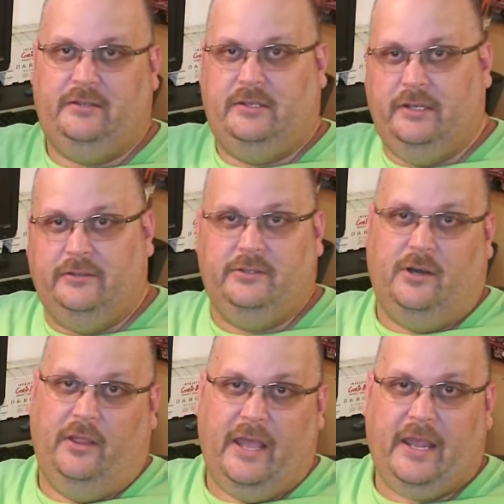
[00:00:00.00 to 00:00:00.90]
do all that
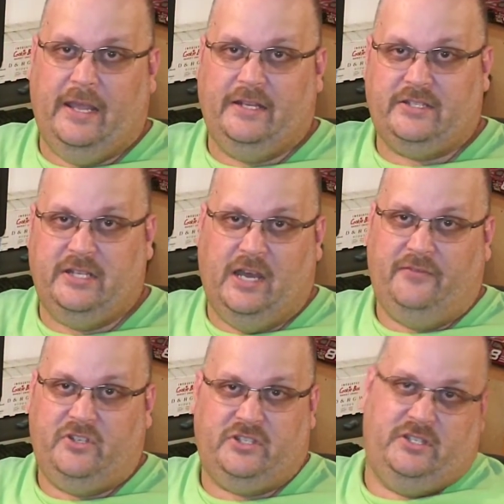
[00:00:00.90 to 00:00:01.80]
kind of stuff just
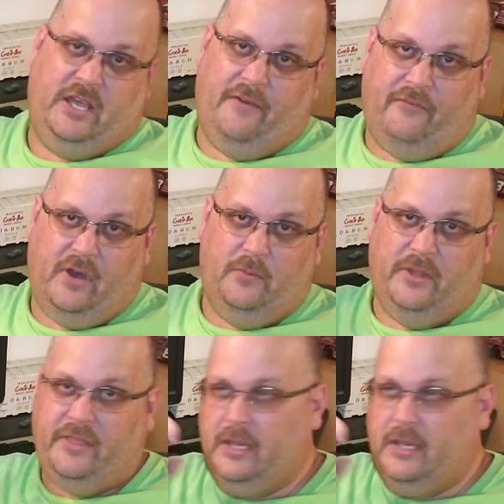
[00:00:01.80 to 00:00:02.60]
to have fun with it.